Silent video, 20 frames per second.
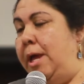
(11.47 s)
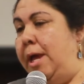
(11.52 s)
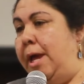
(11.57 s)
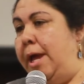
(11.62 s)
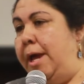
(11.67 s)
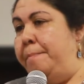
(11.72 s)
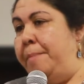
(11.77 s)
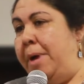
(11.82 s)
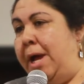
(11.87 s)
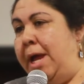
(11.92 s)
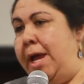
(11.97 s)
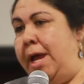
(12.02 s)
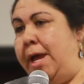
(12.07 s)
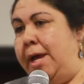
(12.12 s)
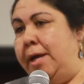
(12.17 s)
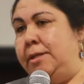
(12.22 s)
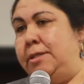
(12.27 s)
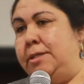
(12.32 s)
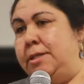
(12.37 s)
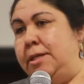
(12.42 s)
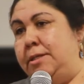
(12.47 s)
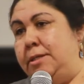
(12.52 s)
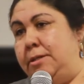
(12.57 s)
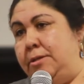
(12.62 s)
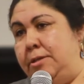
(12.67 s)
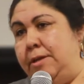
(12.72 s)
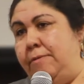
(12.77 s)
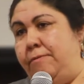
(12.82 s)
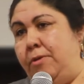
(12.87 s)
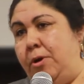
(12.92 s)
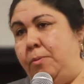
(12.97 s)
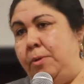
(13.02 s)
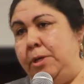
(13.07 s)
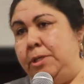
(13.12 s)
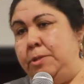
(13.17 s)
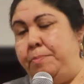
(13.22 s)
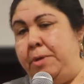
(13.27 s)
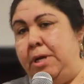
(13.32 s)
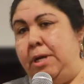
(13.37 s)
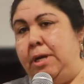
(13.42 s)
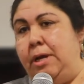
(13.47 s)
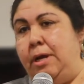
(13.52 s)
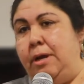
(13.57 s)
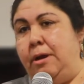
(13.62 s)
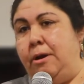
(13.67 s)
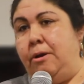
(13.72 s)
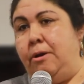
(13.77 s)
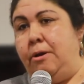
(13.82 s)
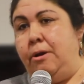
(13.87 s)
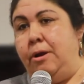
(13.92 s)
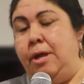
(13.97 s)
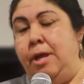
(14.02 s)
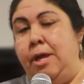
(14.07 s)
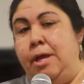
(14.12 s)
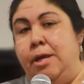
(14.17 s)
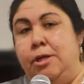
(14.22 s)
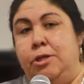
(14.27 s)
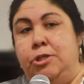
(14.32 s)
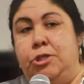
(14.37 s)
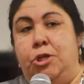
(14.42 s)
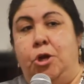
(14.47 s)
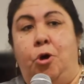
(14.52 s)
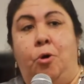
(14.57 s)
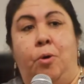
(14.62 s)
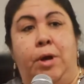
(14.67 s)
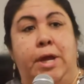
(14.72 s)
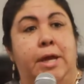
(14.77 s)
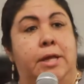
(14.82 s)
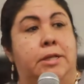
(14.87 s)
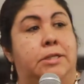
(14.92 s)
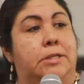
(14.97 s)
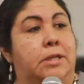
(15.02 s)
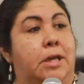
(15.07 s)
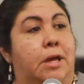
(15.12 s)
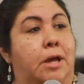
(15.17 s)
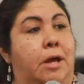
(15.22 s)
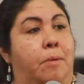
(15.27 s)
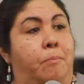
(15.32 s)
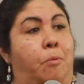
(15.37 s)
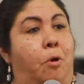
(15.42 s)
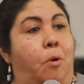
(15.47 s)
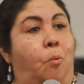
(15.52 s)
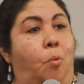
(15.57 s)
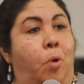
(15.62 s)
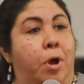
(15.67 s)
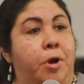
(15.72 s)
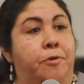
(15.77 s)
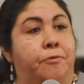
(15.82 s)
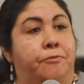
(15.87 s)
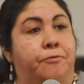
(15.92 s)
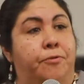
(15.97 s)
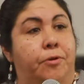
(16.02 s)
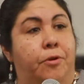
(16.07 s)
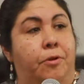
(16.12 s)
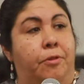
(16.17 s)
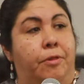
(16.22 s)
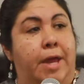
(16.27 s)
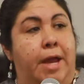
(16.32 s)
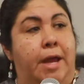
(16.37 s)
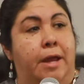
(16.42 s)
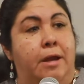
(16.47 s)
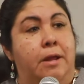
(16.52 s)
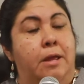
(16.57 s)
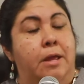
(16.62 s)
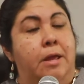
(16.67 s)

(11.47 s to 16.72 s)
And my ancestors have always been here. So it's wonderful that